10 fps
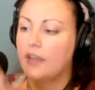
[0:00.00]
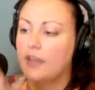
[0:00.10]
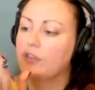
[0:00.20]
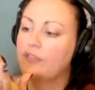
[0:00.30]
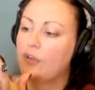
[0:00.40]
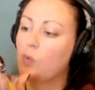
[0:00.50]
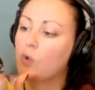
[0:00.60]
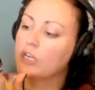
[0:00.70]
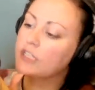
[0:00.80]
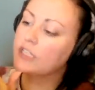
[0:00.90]
if if
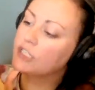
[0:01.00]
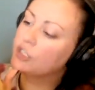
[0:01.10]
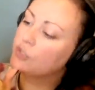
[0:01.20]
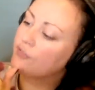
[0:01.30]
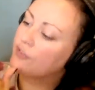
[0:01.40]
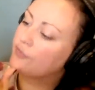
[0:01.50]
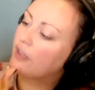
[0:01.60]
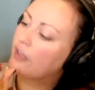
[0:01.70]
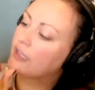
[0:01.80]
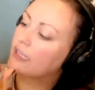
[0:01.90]
it worked on you, if
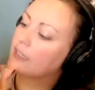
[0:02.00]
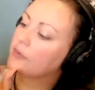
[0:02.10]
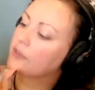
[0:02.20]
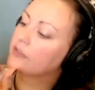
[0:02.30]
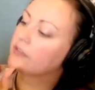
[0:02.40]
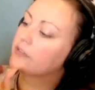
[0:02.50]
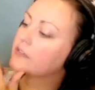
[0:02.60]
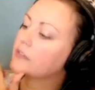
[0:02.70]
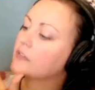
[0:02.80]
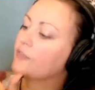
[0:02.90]
you felt like it
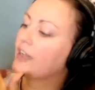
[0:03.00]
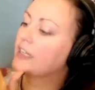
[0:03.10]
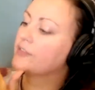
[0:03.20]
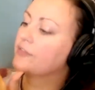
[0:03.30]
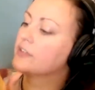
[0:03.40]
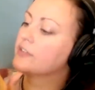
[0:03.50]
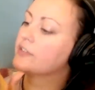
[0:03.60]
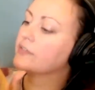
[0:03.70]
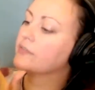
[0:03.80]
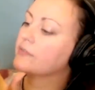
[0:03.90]
was effective for a
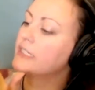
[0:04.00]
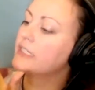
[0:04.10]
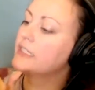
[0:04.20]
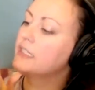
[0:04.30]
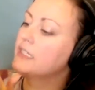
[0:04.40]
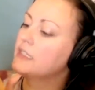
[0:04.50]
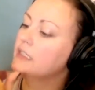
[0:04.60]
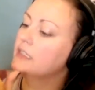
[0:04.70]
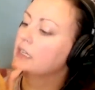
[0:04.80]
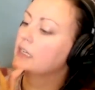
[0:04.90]
certain
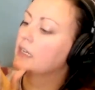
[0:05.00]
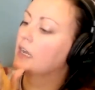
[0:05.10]
reason.